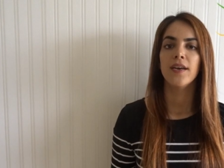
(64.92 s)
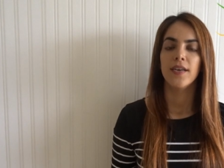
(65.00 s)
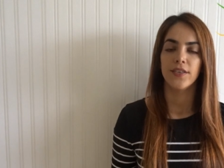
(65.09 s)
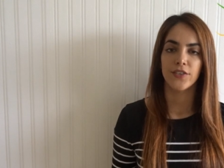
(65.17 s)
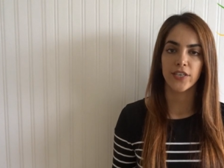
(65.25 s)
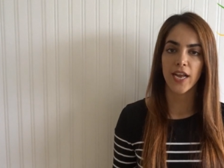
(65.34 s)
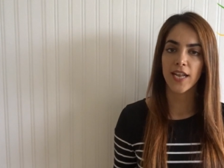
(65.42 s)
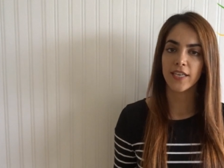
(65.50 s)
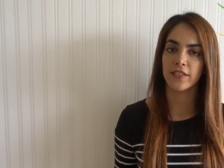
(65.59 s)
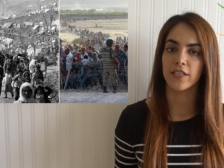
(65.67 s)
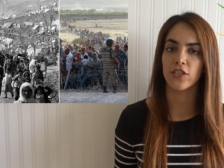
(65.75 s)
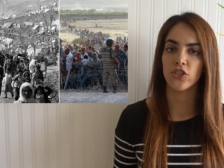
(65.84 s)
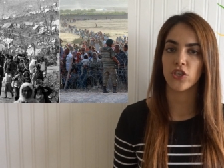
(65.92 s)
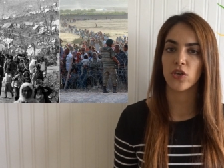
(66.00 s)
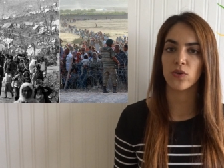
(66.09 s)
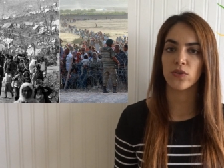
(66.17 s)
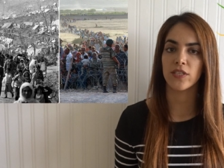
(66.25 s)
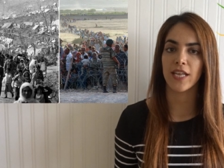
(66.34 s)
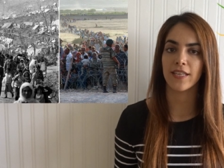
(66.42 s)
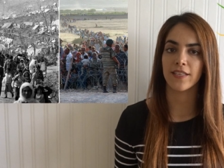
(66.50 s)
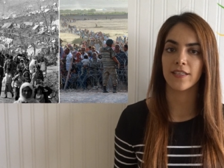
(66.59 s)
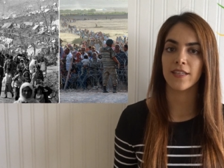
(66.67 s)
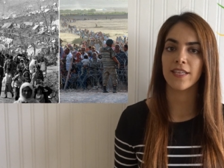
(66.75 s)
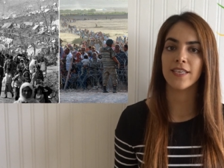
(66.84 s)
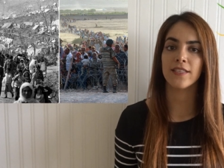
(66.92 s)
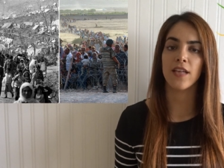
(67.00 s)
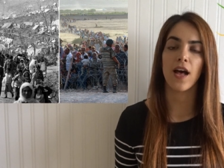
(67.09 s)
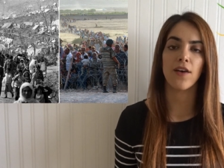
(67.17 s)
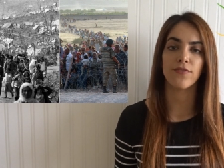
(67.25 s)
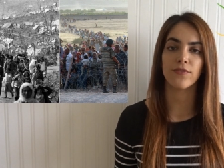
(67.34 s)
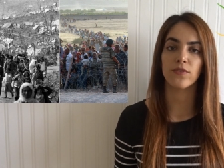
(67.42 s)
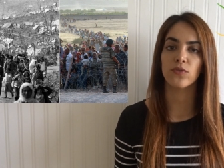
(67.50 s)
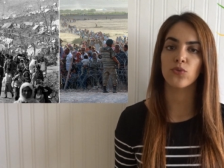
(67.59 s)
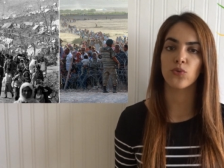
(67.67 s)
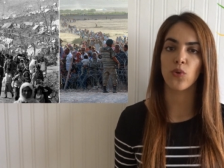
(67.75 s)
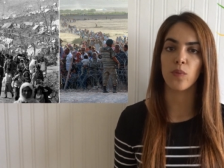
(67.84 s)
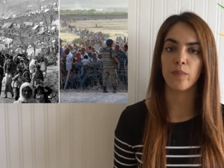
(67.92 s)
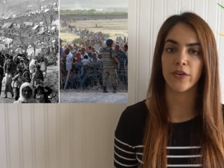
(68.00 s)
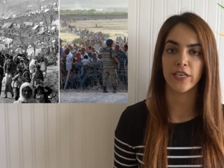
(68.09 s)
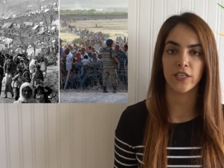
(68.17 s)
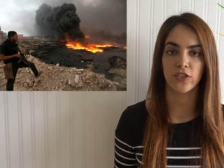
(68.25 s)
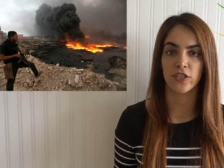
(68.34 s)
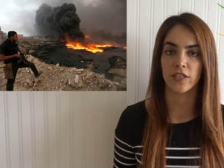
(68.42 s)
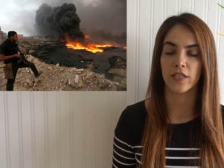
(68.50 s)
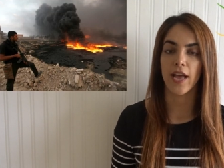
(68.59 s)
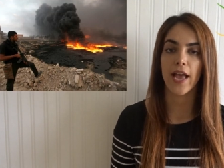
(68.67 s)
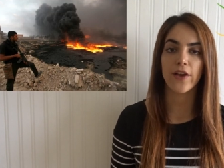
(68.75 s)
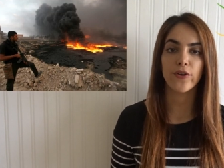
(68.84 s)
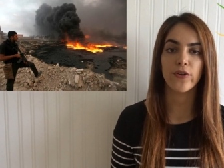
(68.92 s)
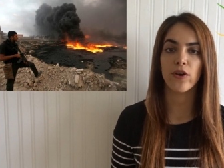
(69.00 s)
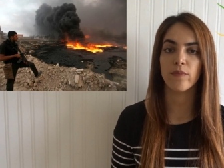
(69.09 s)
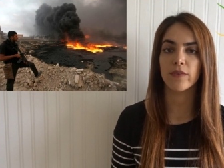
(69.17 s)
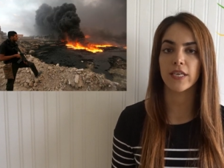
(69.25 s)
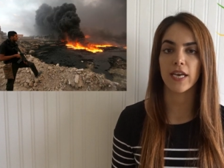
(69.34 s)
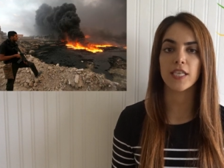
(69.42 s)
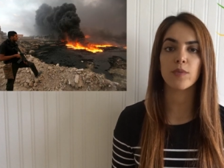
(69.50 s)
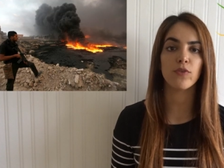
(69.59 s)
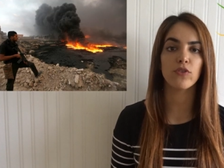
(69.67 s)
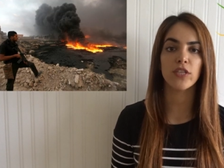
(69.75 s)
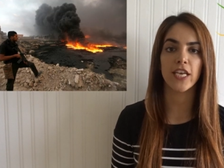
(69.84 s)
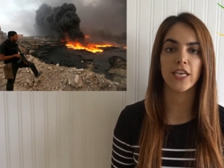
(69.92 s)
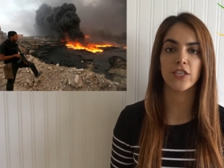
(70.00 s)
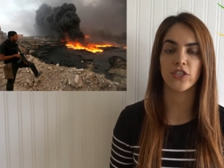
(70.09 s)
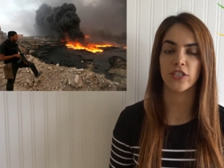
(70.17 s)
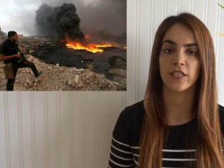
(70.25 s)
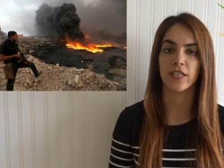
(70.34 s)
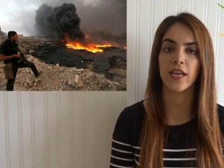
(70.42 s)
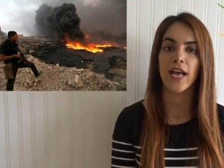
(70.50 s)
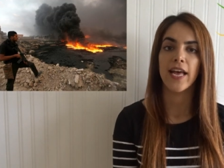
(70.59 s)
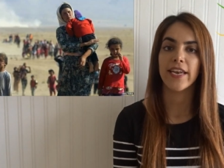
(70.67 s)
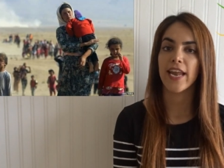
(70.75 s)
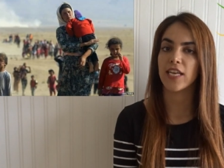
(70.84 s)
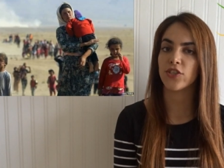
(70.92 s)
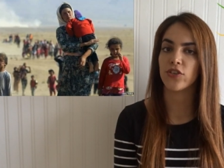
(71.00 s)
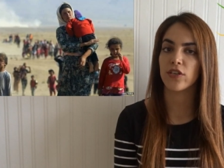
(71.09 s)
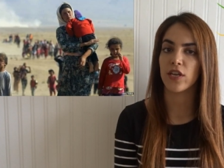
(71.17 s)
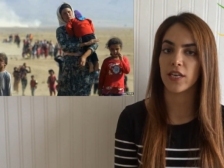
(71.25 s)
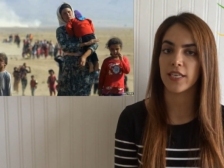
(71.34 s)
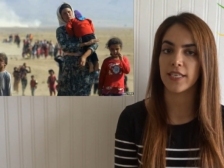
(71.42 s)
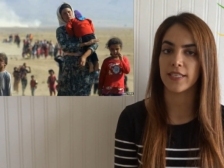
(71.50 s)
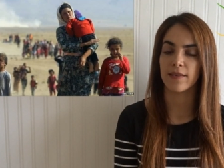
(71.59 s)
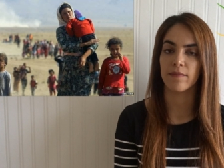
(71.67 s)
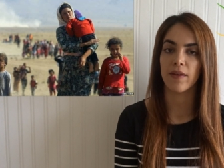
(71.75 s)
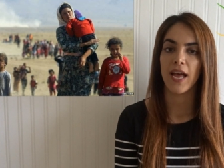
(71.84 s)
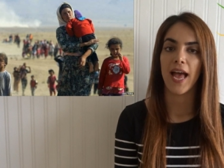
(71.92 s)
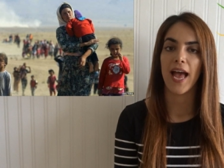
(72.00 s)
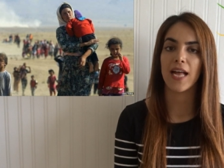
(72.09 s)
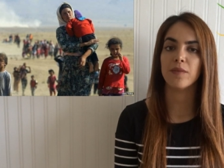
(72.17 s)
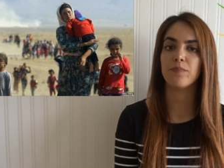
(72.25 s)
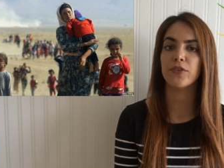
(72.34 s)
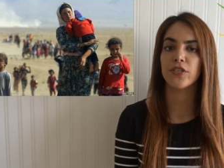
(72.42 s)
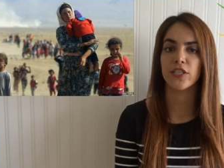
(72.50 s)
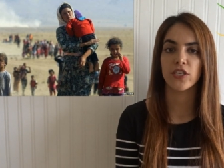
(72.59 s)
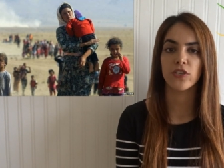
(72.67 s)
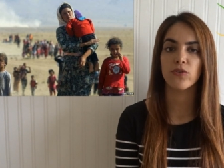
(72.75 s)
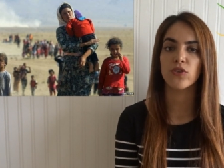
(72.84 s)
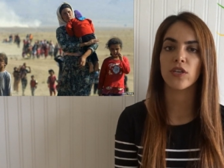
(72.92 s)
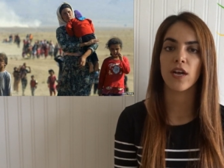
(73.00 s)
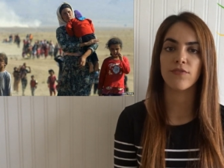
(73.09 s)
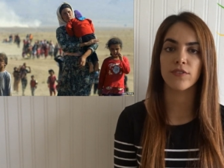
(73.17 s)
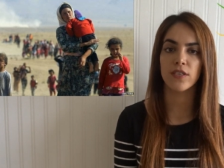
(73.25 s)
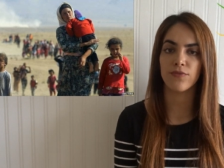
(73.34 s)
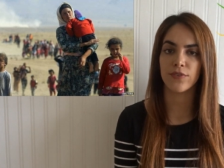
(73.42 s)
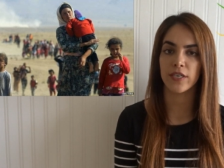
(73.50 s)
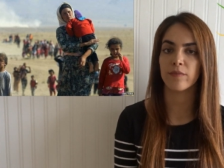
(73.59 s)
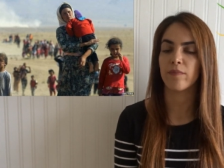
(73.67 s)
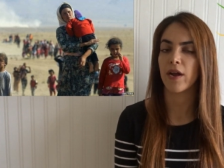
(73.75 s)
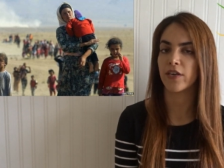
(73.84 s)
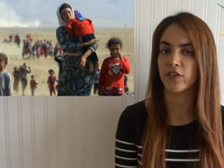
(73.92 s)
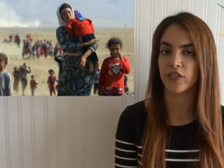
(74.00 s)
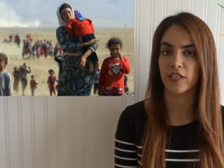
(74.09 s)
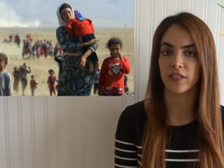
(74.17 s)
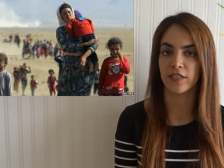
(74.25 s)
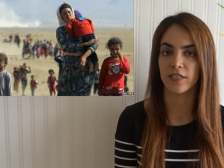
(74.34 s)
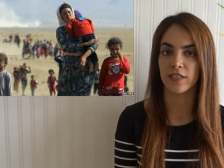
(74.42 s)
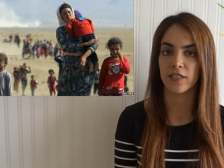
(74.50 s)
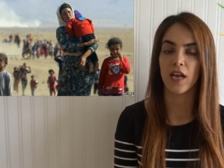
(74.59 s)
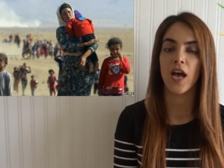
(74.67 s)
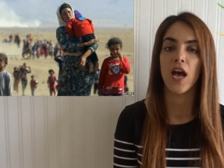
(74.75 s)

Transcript: Reality shows that it leads often to oppression, economic exploitation, nationalism, and persecution of different minorities.